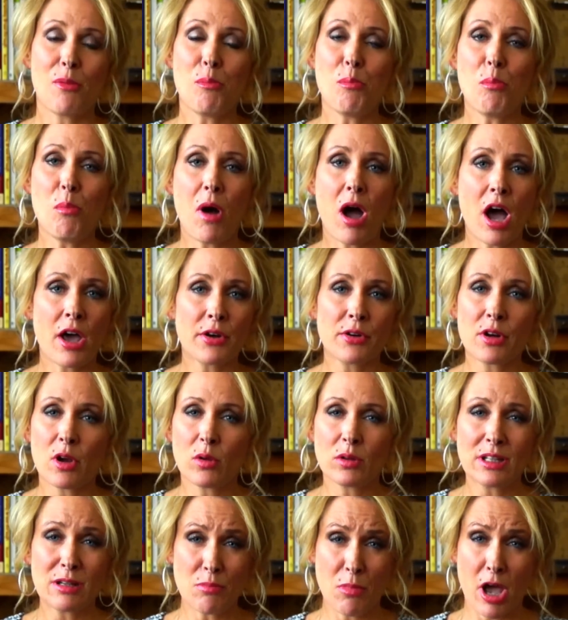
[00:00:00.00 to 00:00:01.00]
moder-
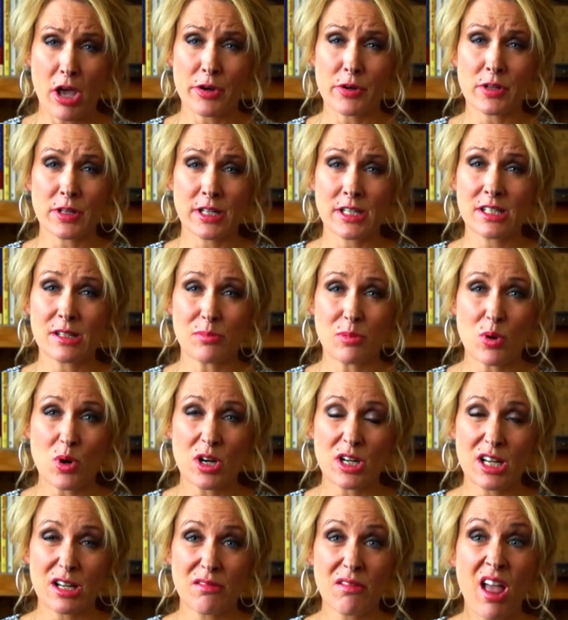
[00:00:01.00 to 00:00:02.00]
only moderately
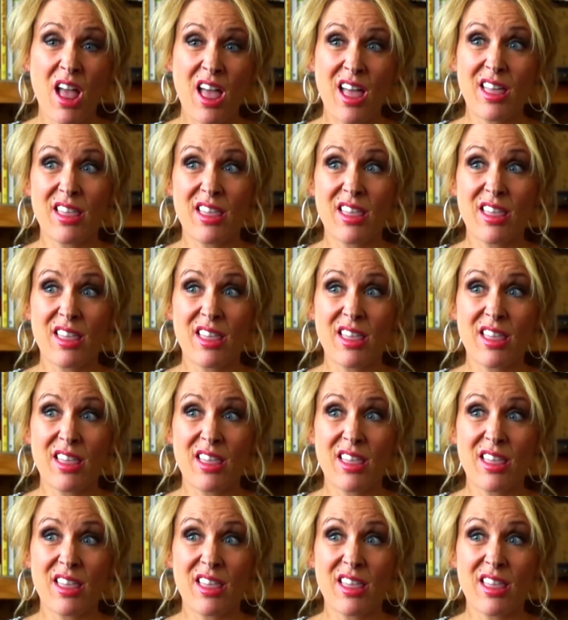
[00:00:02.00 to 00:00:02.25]
supportive.